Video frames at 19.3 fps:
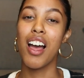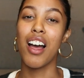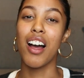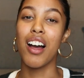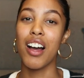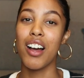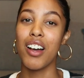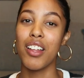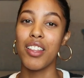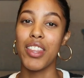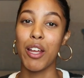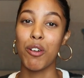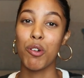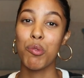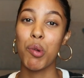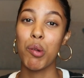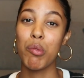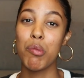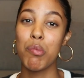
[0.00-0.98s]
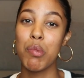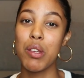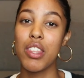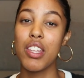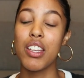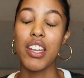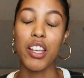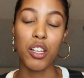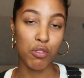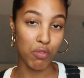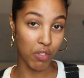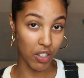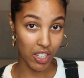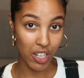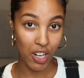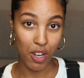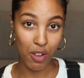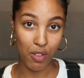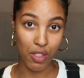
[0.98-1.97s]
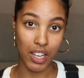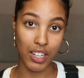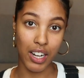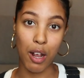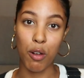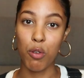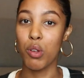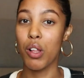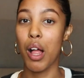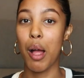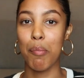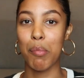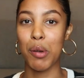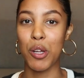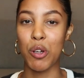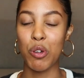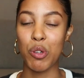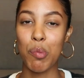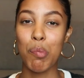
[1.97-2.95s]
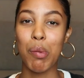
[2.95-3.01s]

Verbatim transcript: That'll probably be the next video that I will upload,